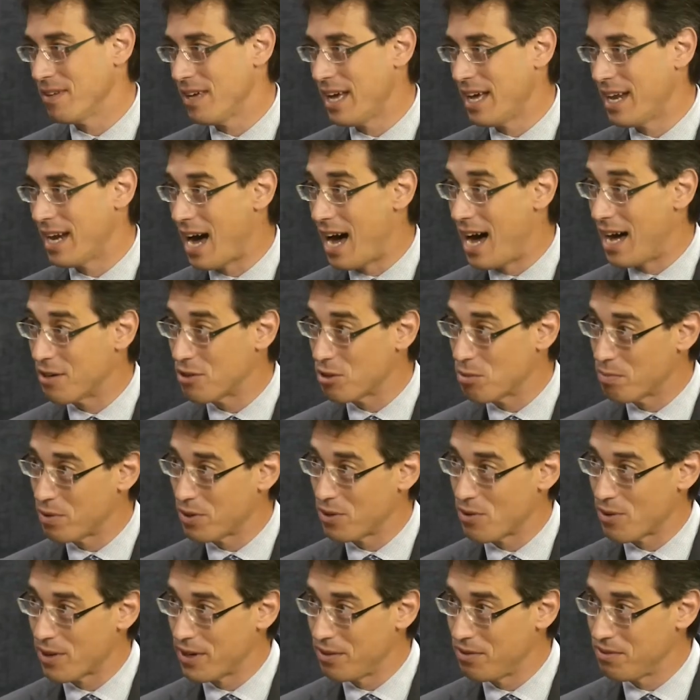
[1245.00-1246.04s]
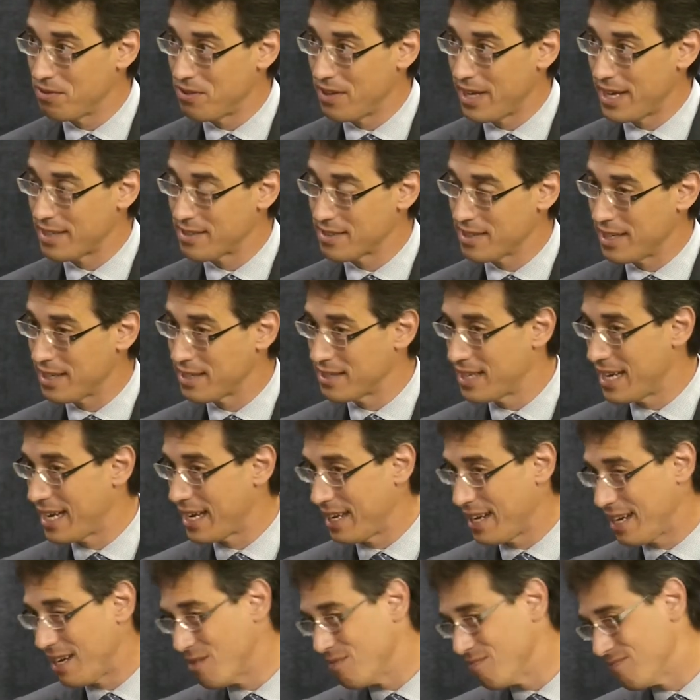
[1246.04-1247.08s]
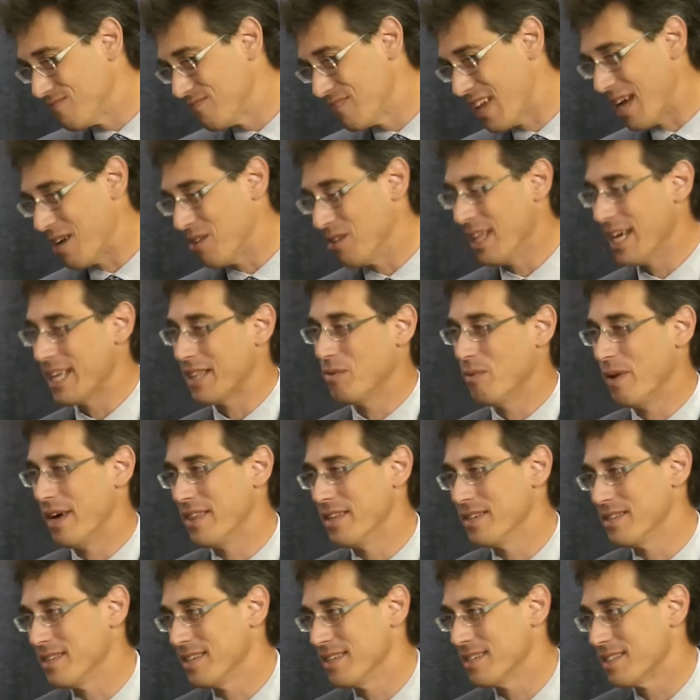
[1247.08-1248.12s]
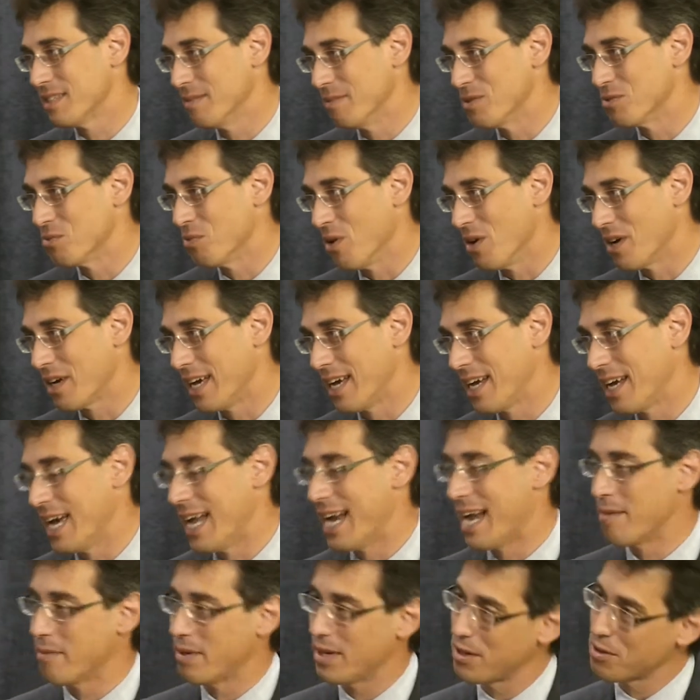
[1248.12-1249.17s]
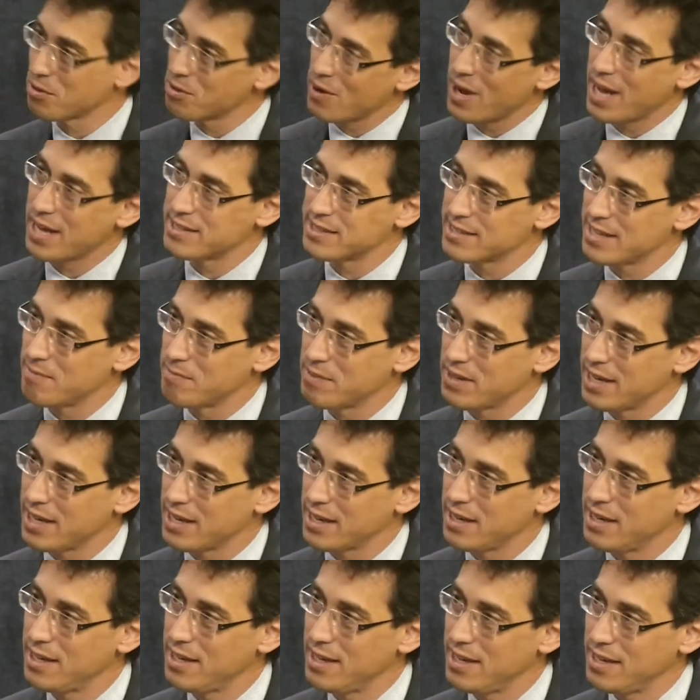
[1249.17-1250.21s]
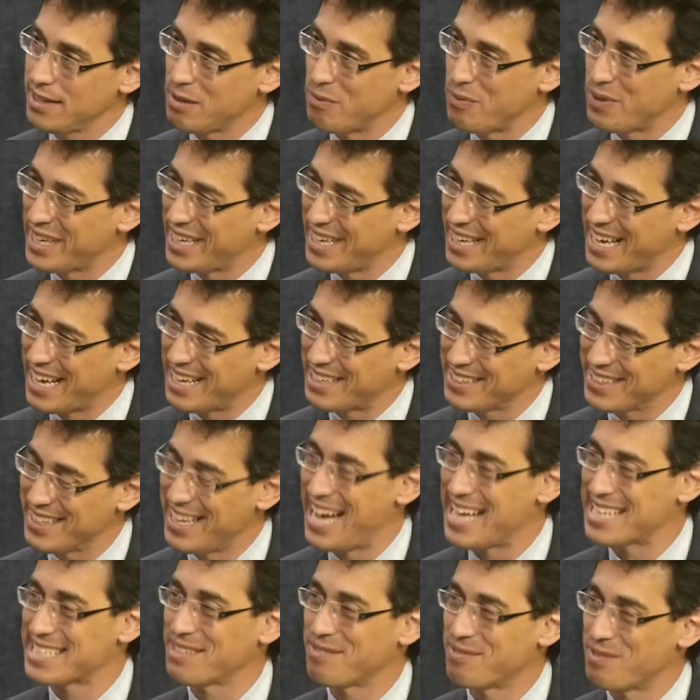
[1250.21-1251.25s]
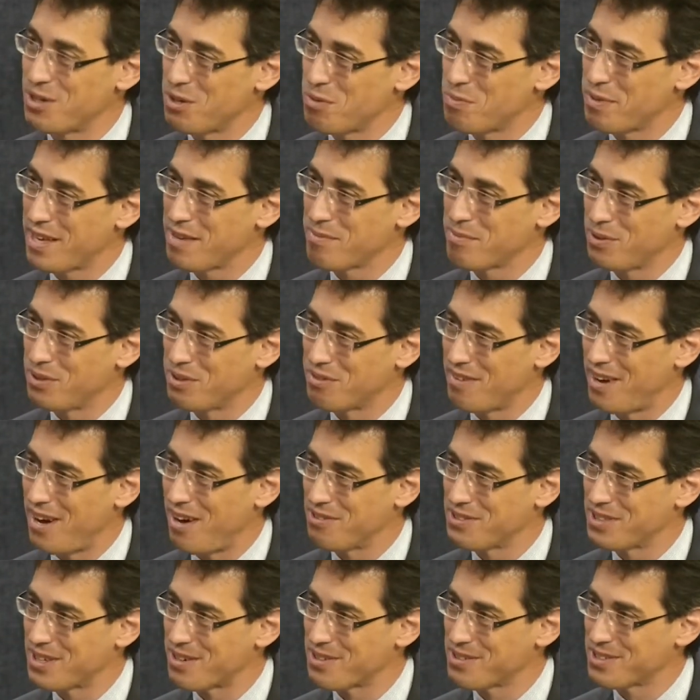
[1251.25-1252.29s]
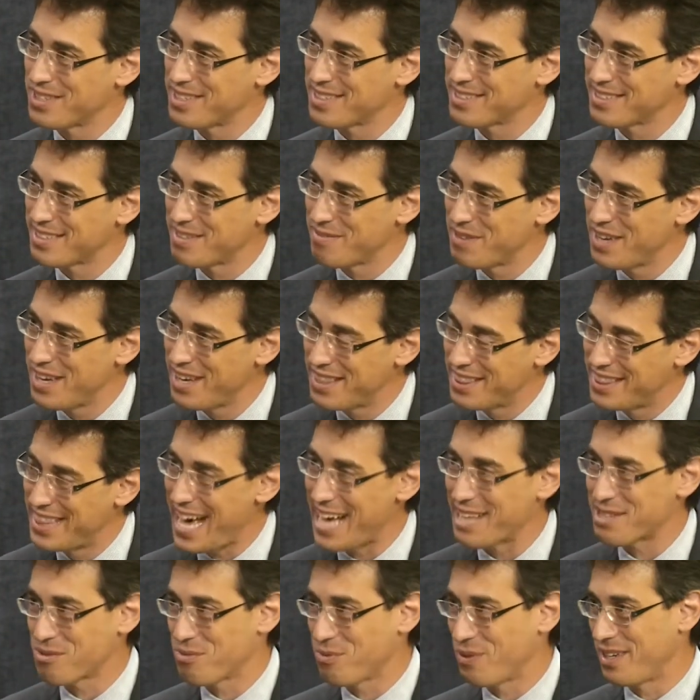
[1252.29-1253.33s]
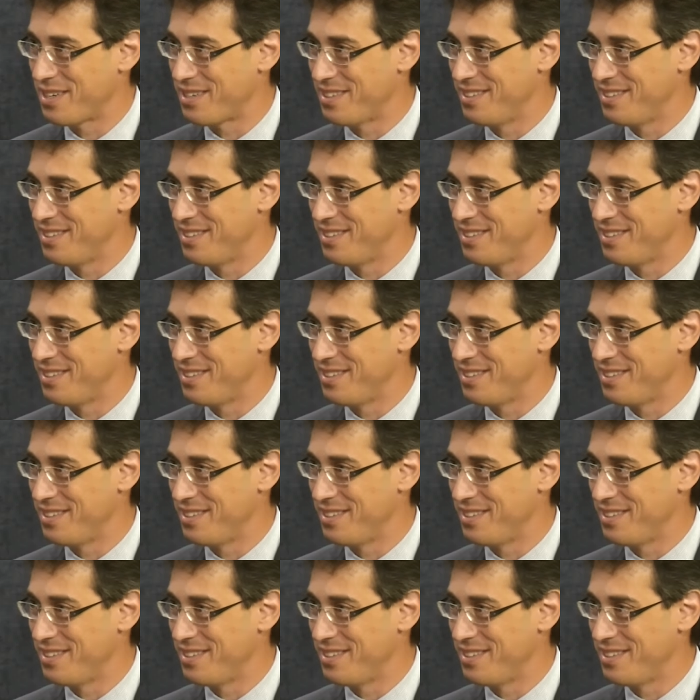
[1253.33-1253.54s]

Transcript: and entrepreneurial things like saying, you know, I don't like the way this system is working, and I'm going to create something that we can get lots of new people involved in our system. That's what